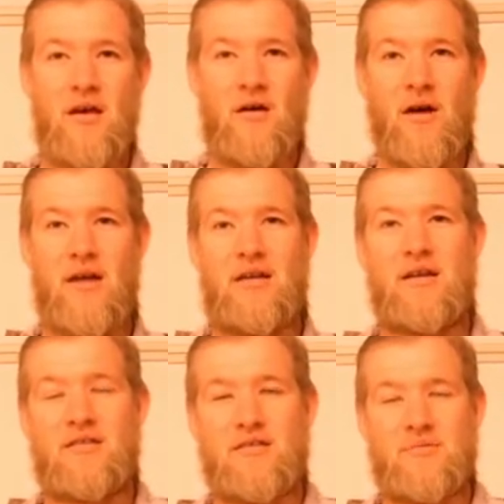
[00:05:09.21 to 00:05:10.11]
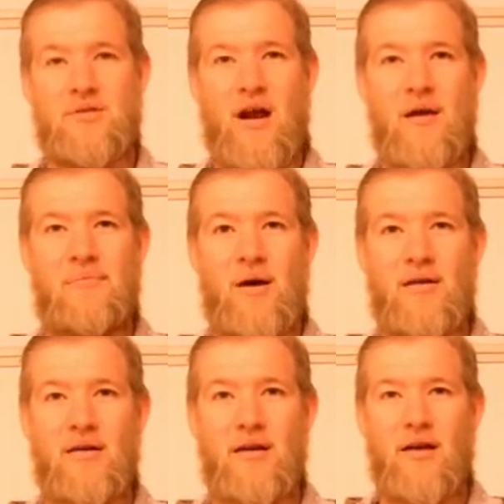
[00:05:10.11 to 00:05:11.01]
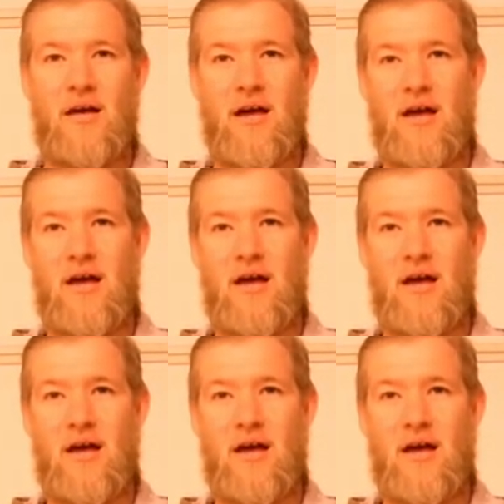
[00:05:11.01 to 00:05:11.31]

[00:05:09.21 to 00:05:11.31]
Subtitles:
go ahead and hit the subscribe button,